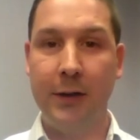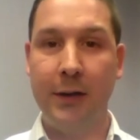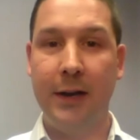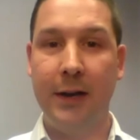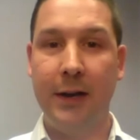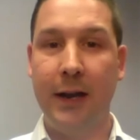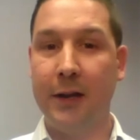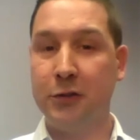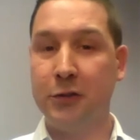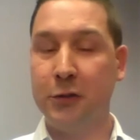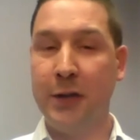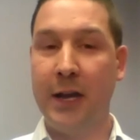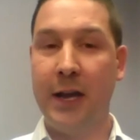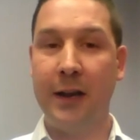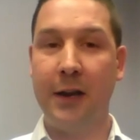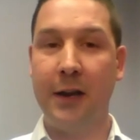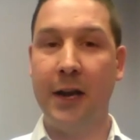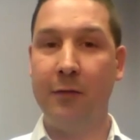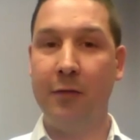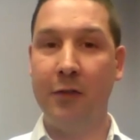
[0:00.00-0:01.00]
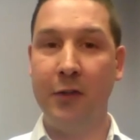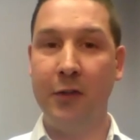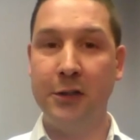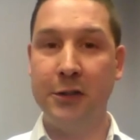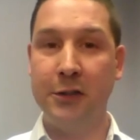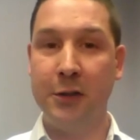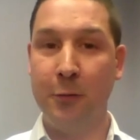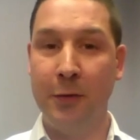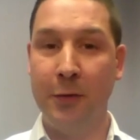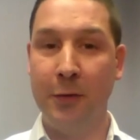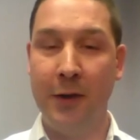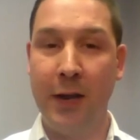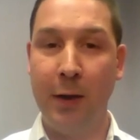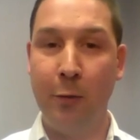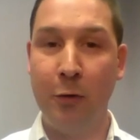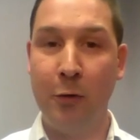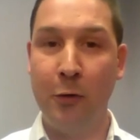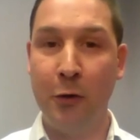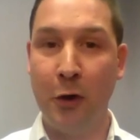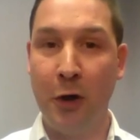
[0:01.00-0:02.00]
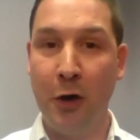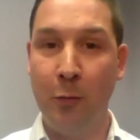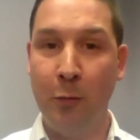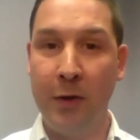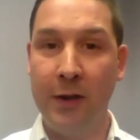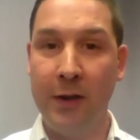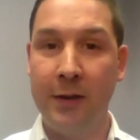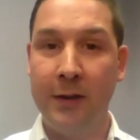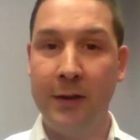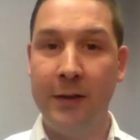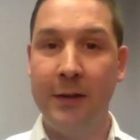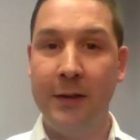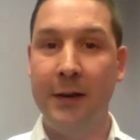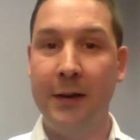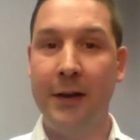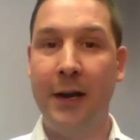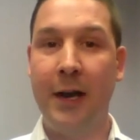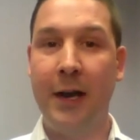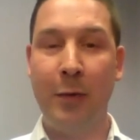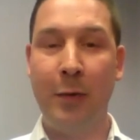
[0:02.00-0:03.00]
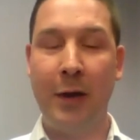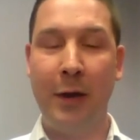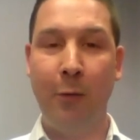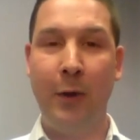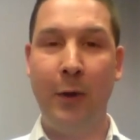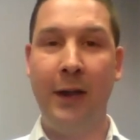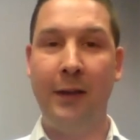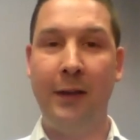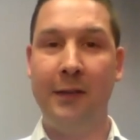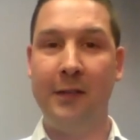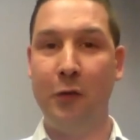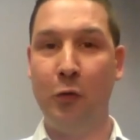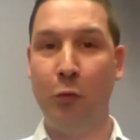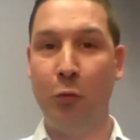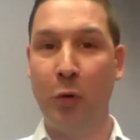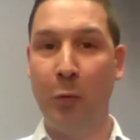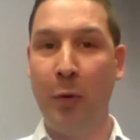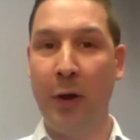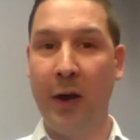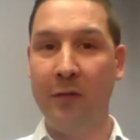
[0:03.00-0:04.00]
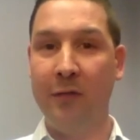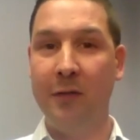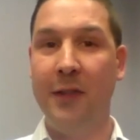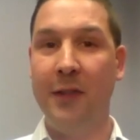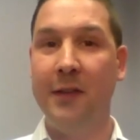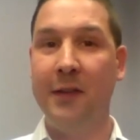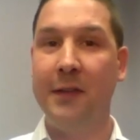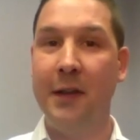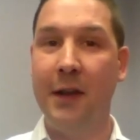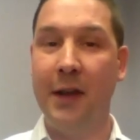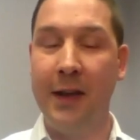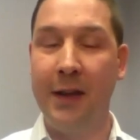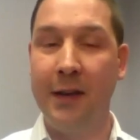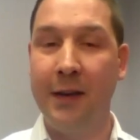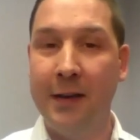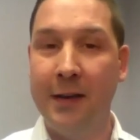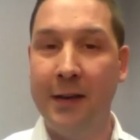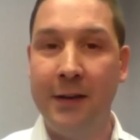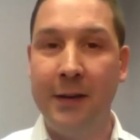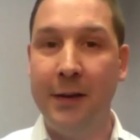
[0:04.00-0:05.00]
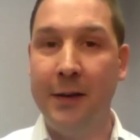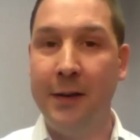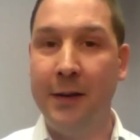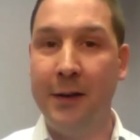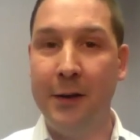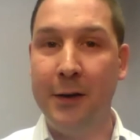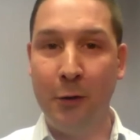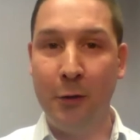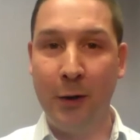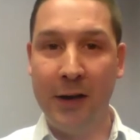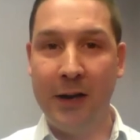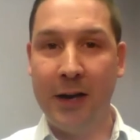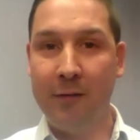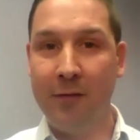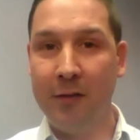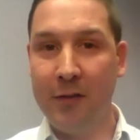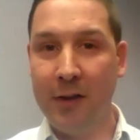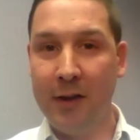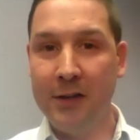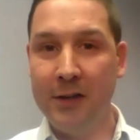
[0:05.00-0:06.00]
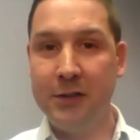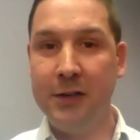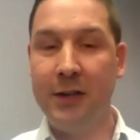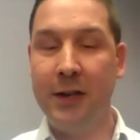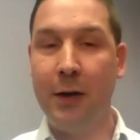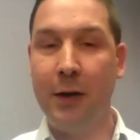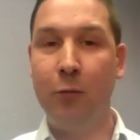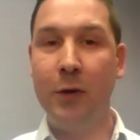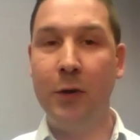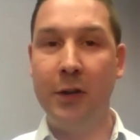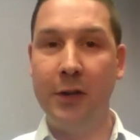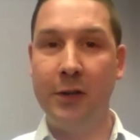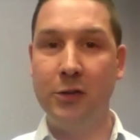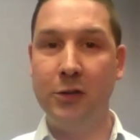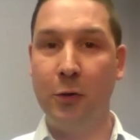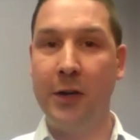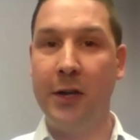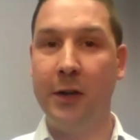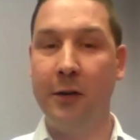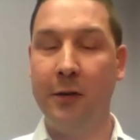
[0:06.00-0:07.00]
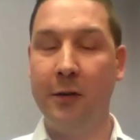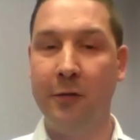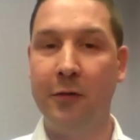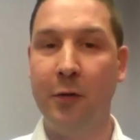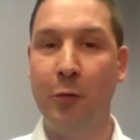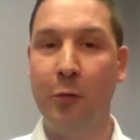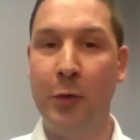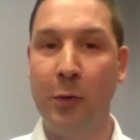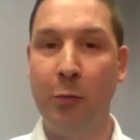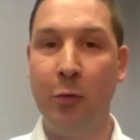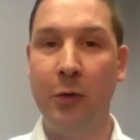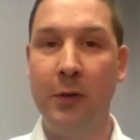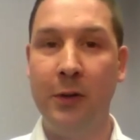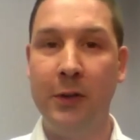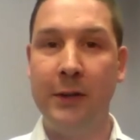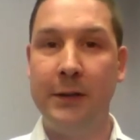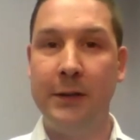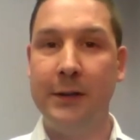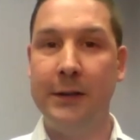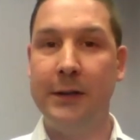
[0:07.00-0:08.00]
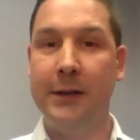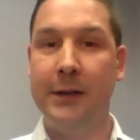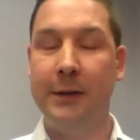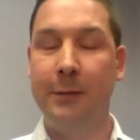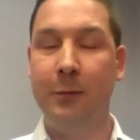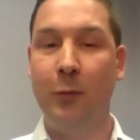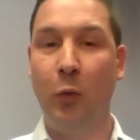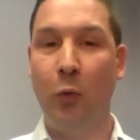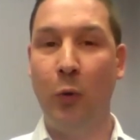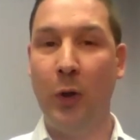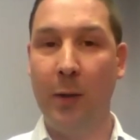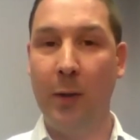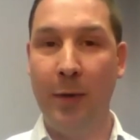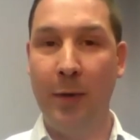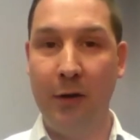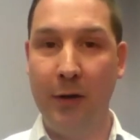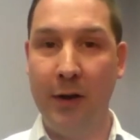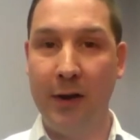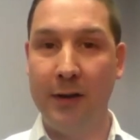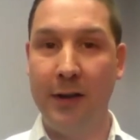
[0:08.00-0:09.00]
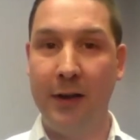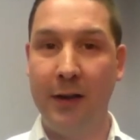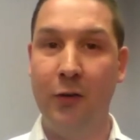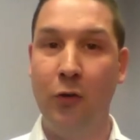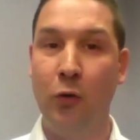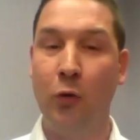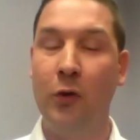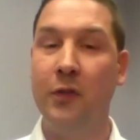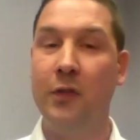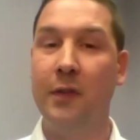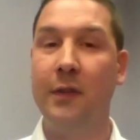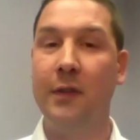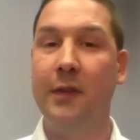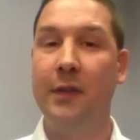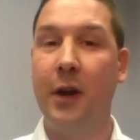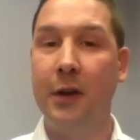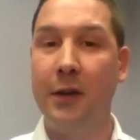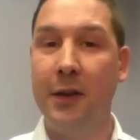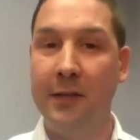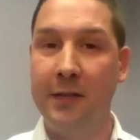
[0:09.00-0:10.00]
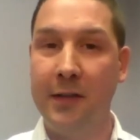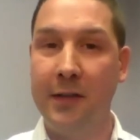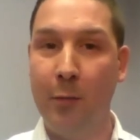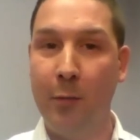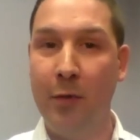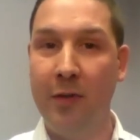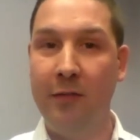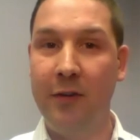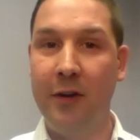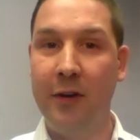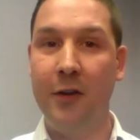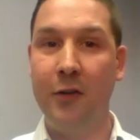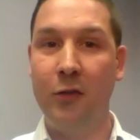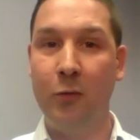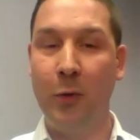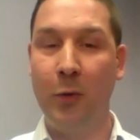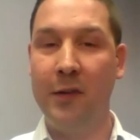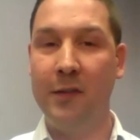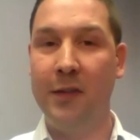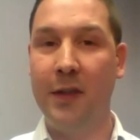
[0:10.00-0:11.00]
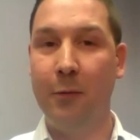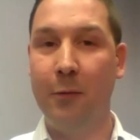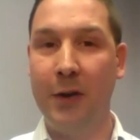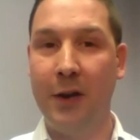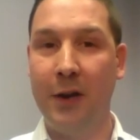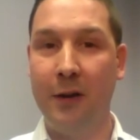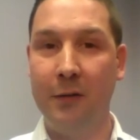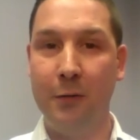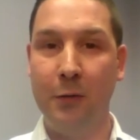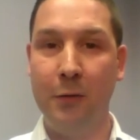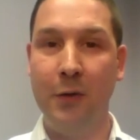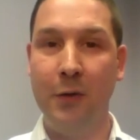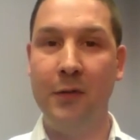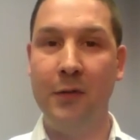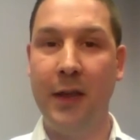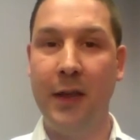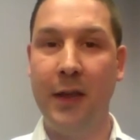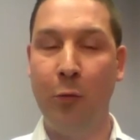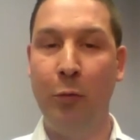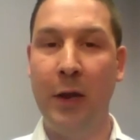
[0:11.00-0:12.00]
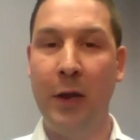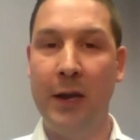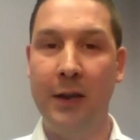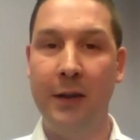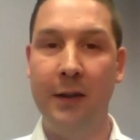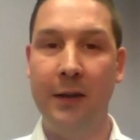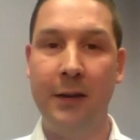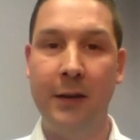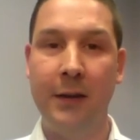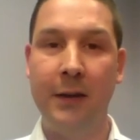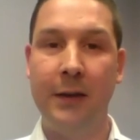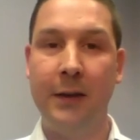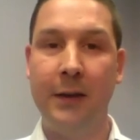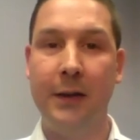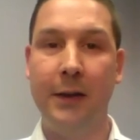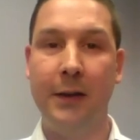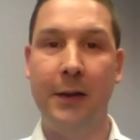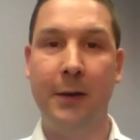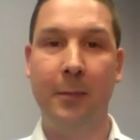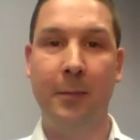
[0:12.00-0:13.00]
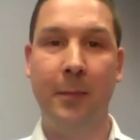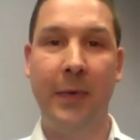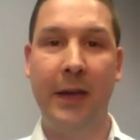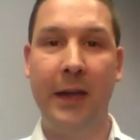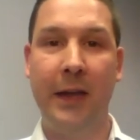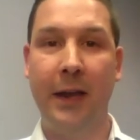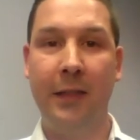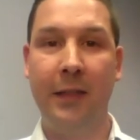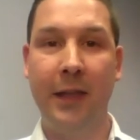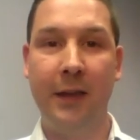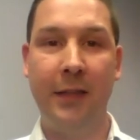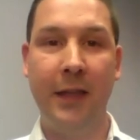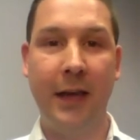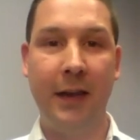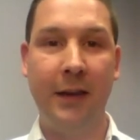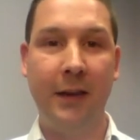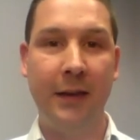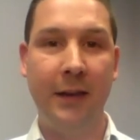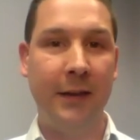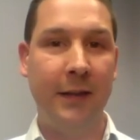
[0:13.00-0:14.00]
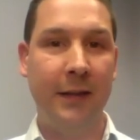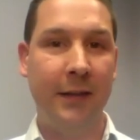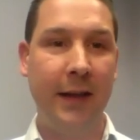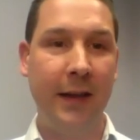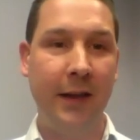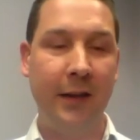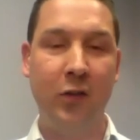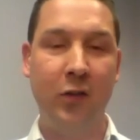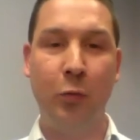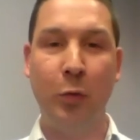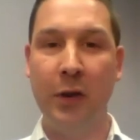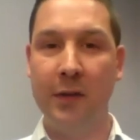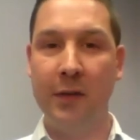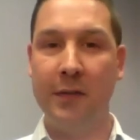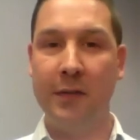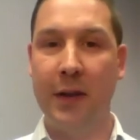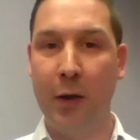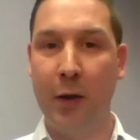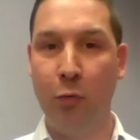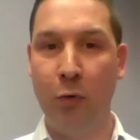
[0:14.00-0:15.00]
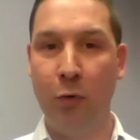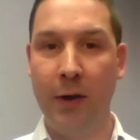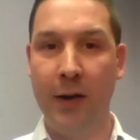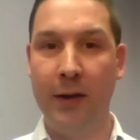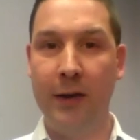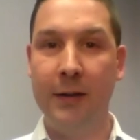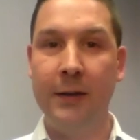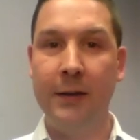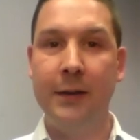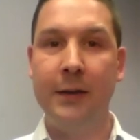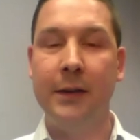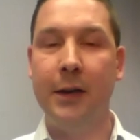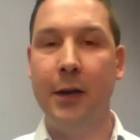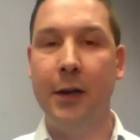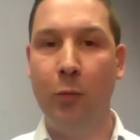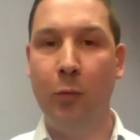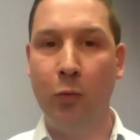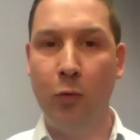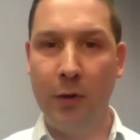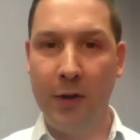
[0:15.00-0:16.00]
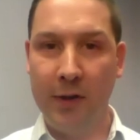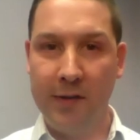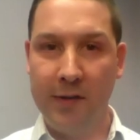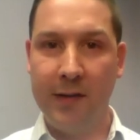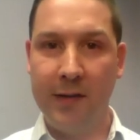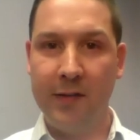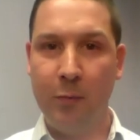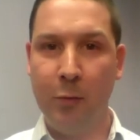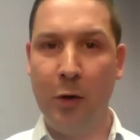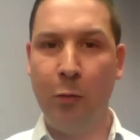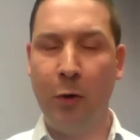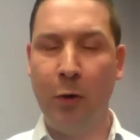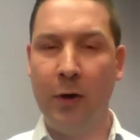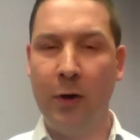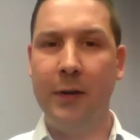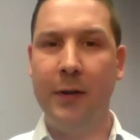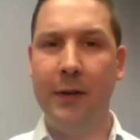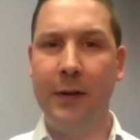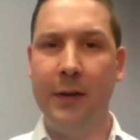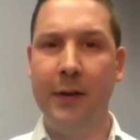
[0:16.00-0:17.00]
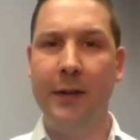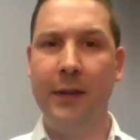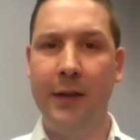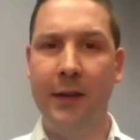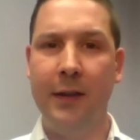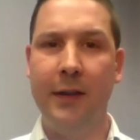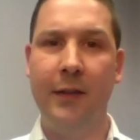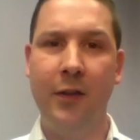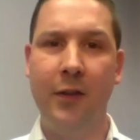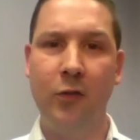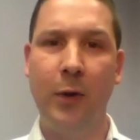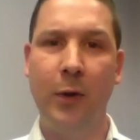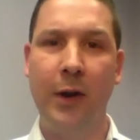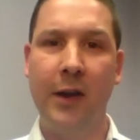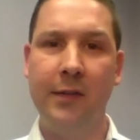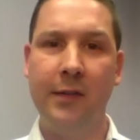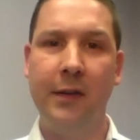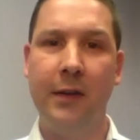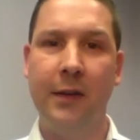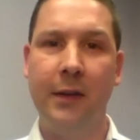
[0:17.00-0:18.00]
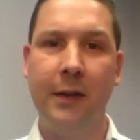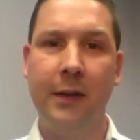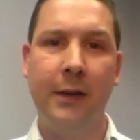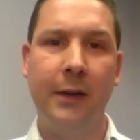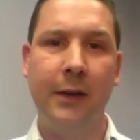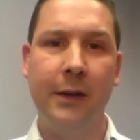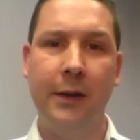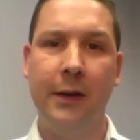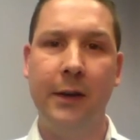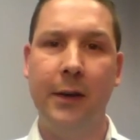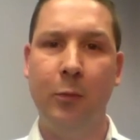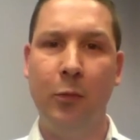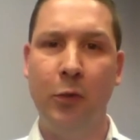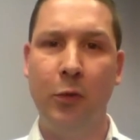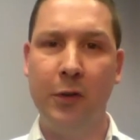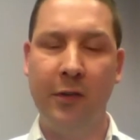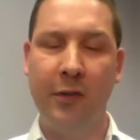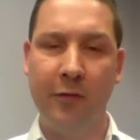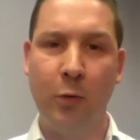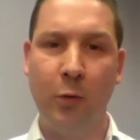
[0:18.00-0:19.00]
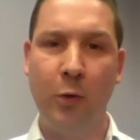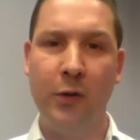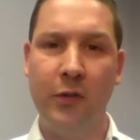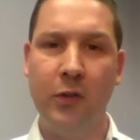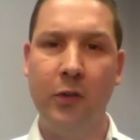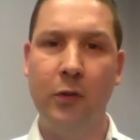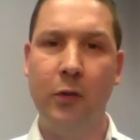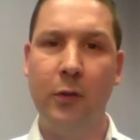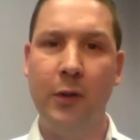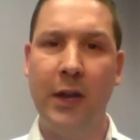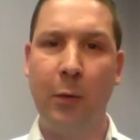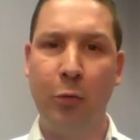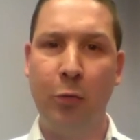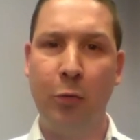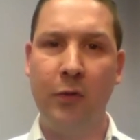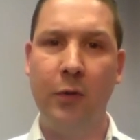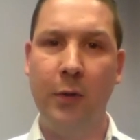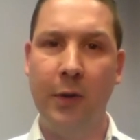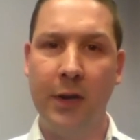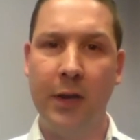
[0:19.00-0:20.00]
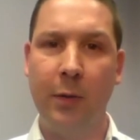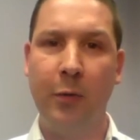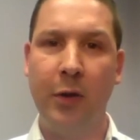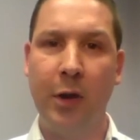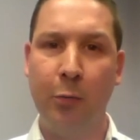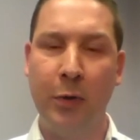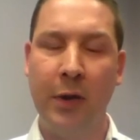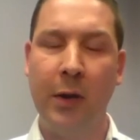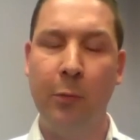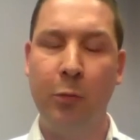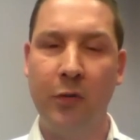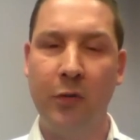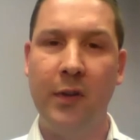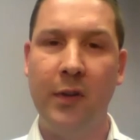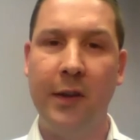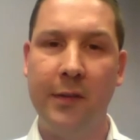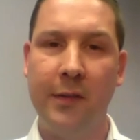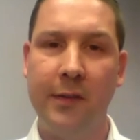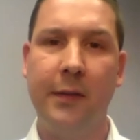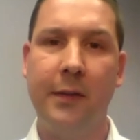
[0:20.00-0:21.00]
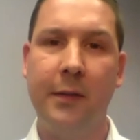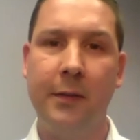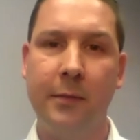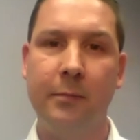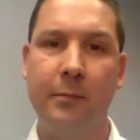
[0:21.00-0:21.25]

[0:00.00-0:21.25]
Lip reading: I actually had a conversation with a neighbor who called me on my way to prepare for this tonight. a great conversation, and I really enjoy hearing from people while I'm out knocking on doors and talking to them in the various ways that we are through this campaign. And I think that experience that I bring really sets me apart in this race, and I'm looking forward to the opportunity coming up on April 6th.